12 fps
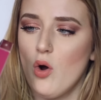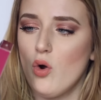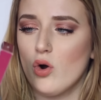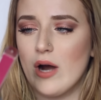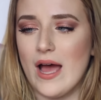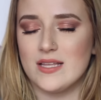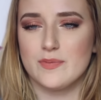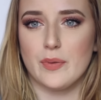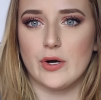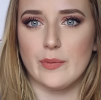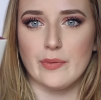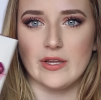or as
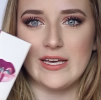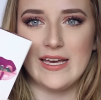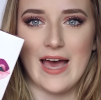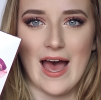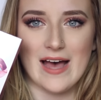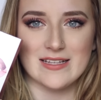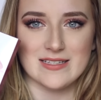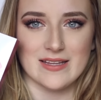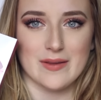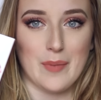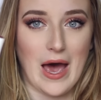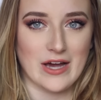purpley as
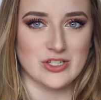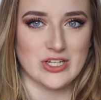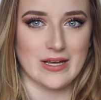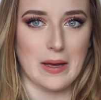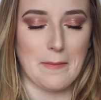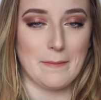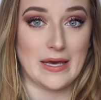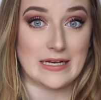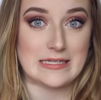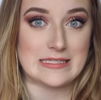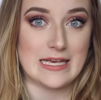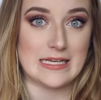the packaging
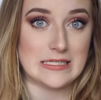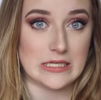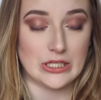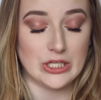makes it